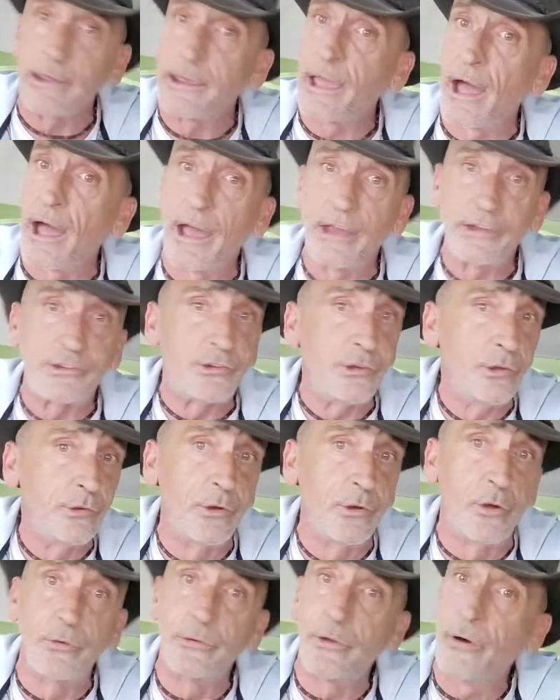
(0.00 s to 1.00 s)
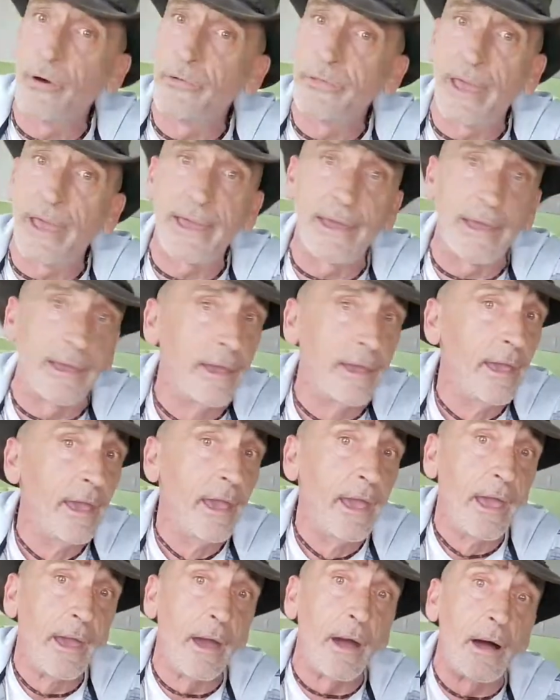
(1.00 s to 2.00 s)
guys, you don't know that,
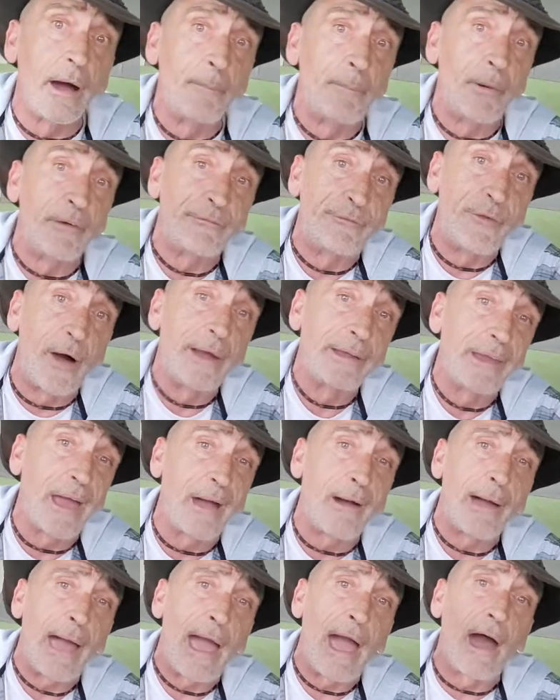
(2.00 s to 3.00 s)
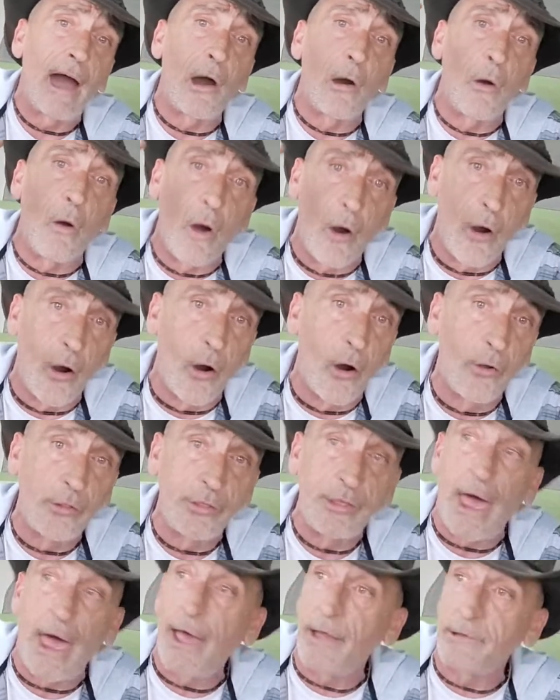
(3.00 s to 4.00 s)
but find out how
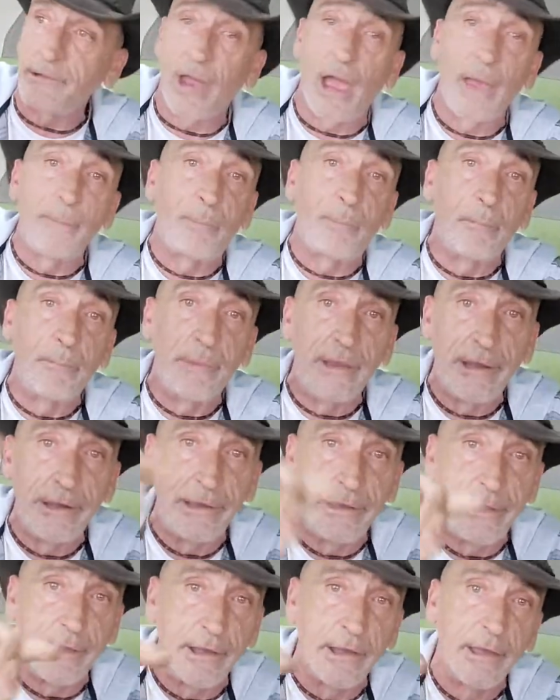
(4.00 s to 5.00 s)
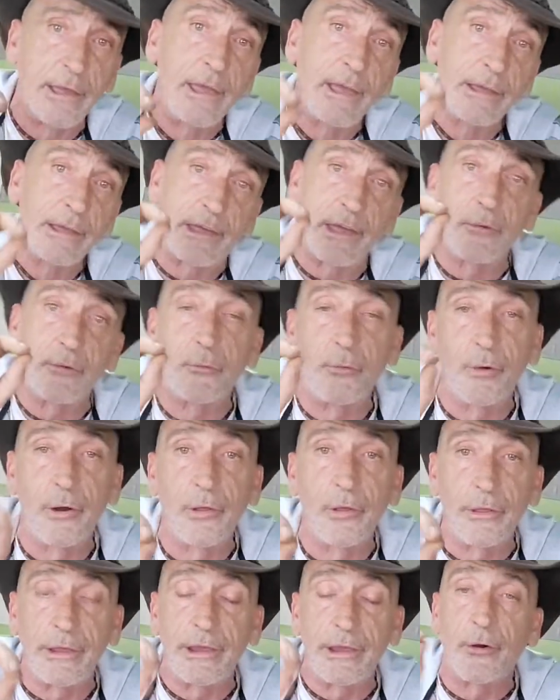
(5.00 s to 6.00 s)
all that type of media
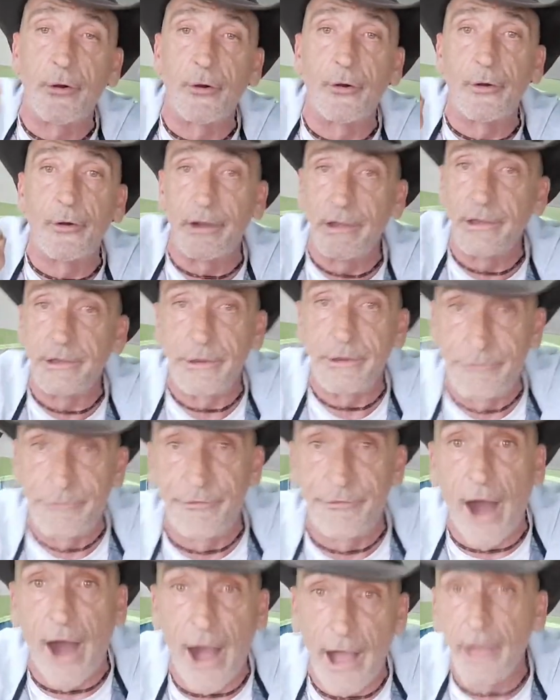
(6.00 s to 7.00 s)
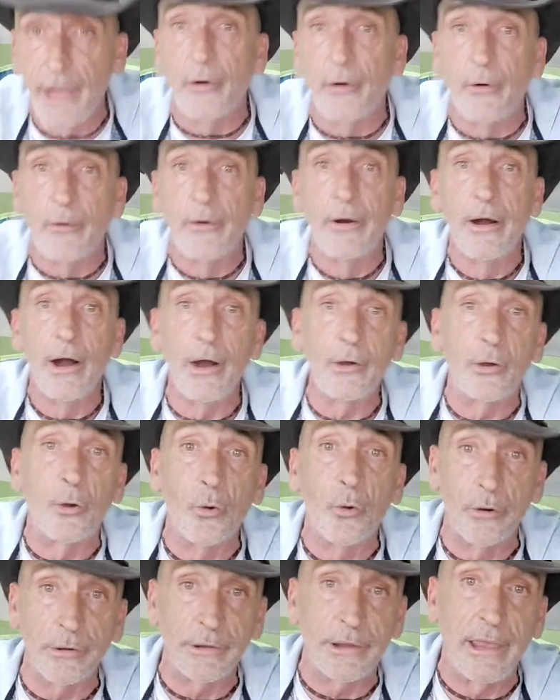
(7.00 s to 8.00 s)
can really hurt and defile a
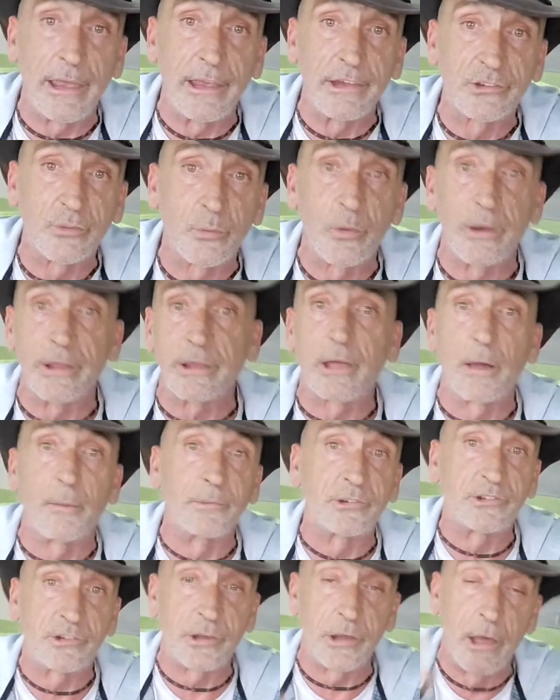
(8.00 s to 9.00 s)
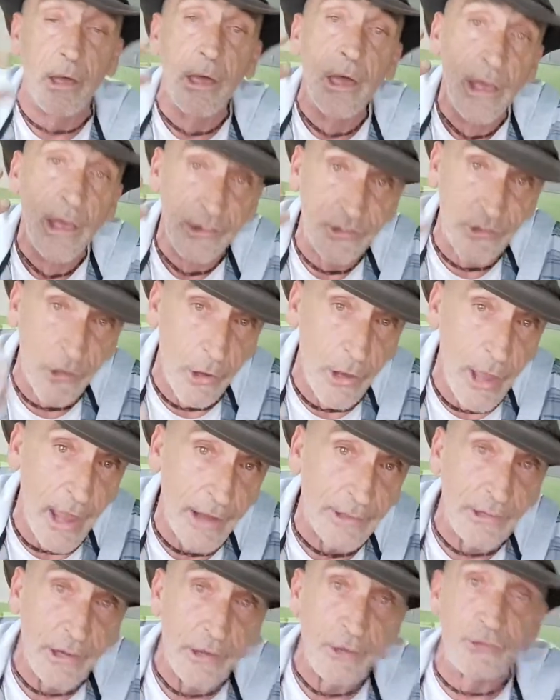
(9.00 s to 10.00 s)
court case when it comes to
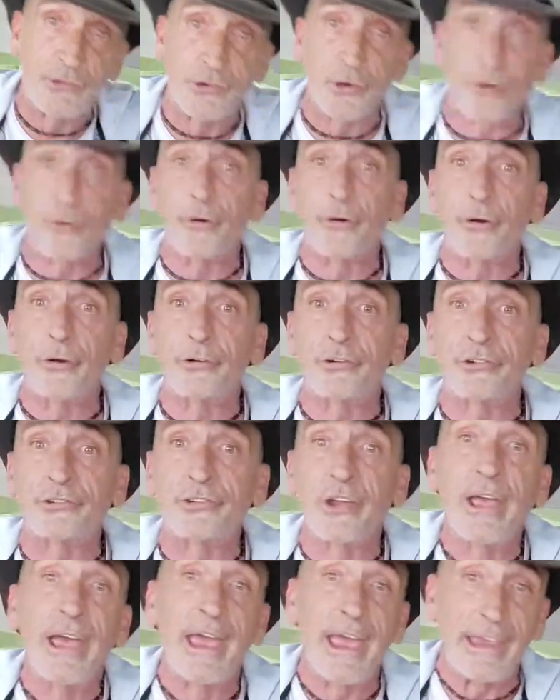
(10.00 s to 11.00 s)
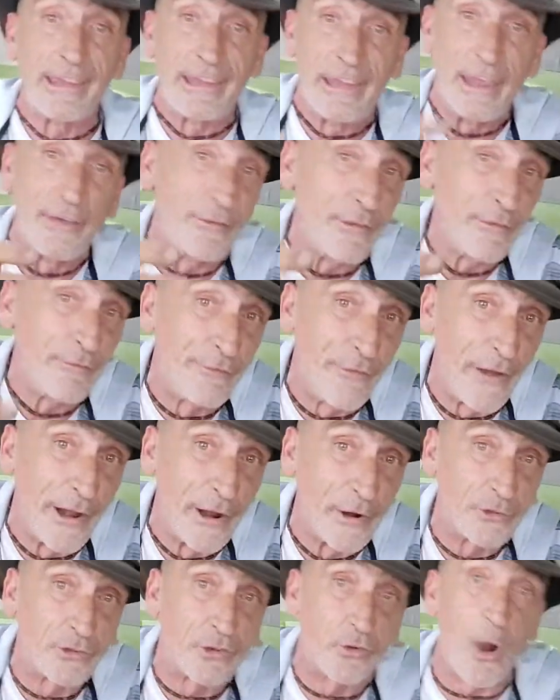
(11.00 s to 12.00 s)
selecting jurors and giving
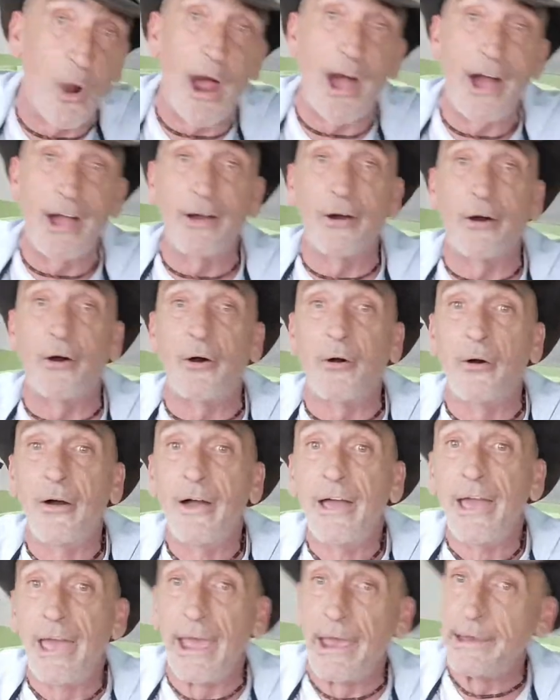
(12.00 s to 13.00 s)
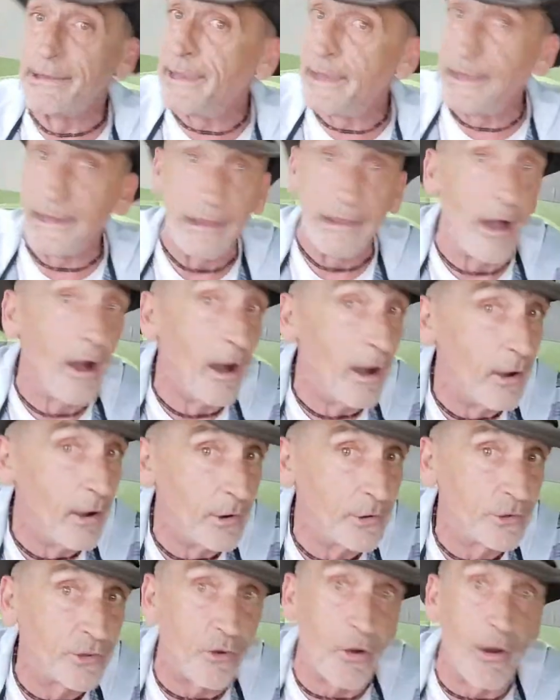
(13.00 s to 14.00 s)
fair trial and getting
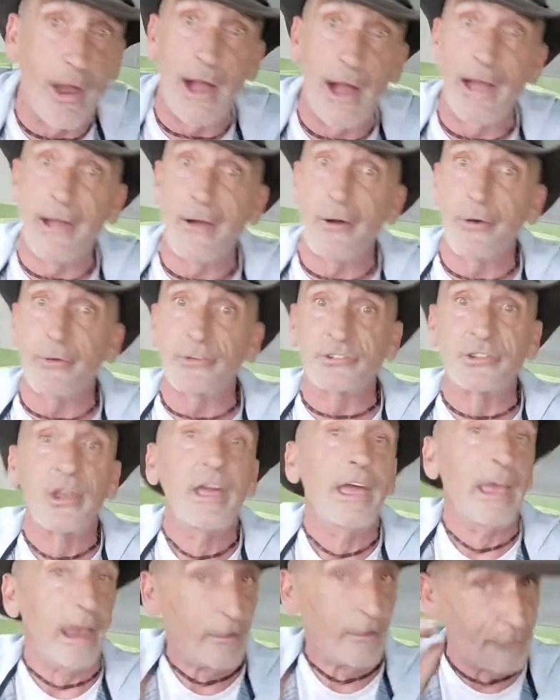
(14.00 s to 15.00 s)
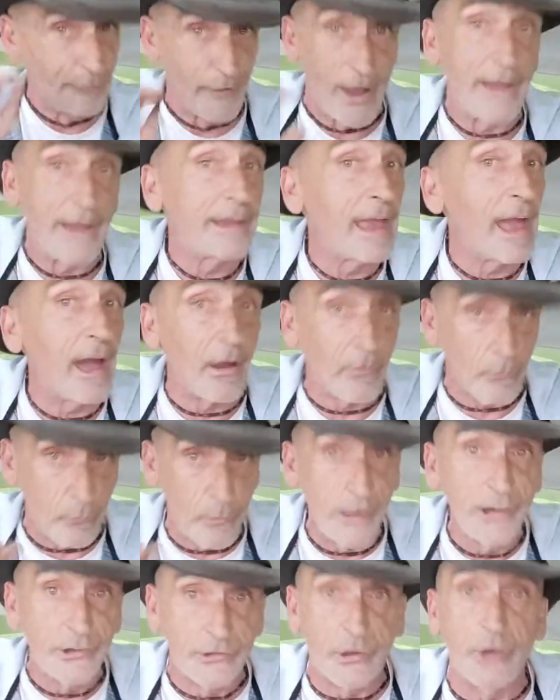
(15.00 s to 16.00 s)
hung trials. And find out,
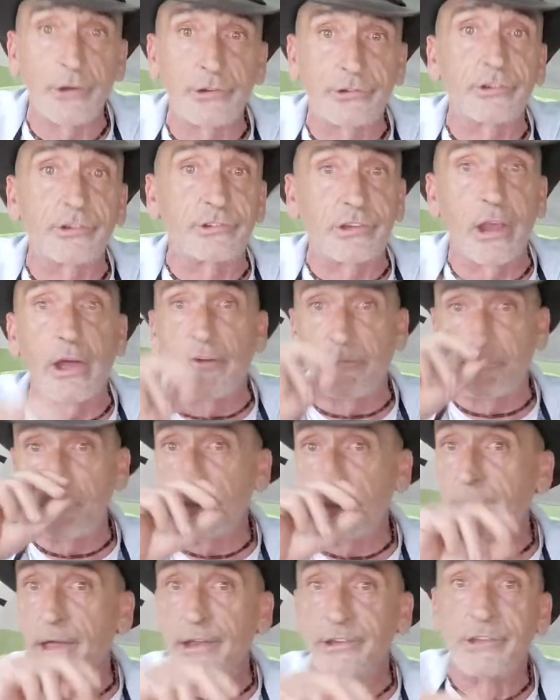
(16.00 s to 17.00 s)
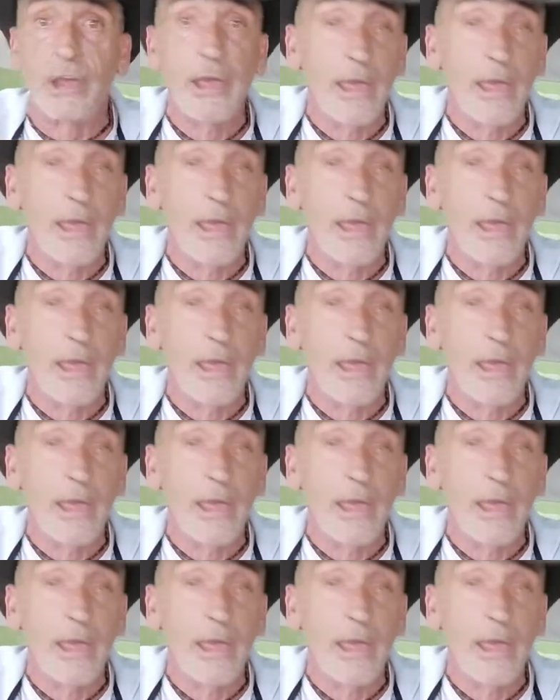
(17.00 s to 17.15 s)
research yourself, because